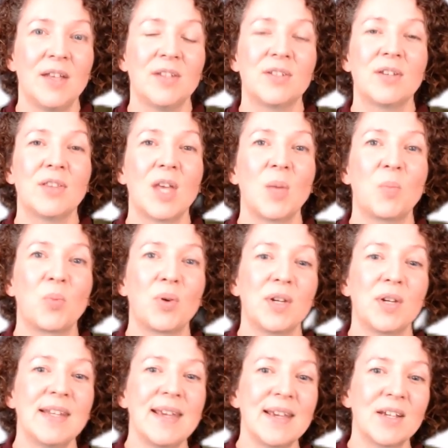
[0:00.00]
So they
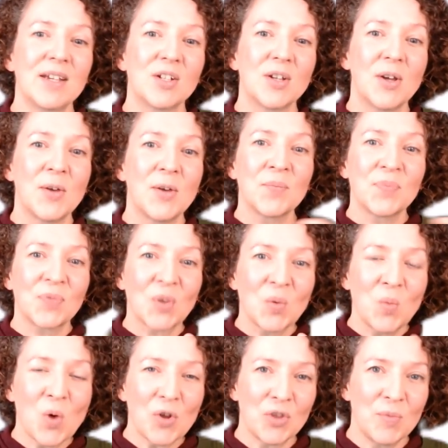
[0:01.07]
predict
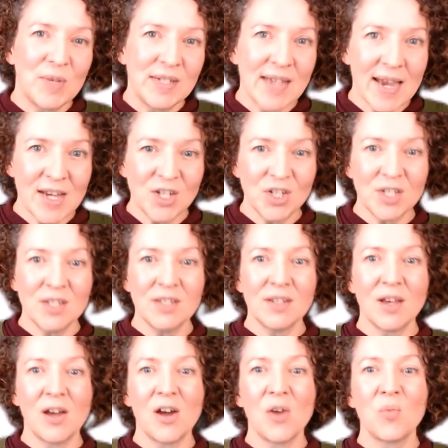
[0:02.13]
what the mutations
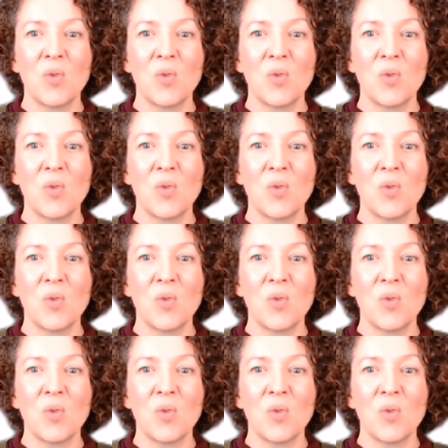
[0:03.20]
are,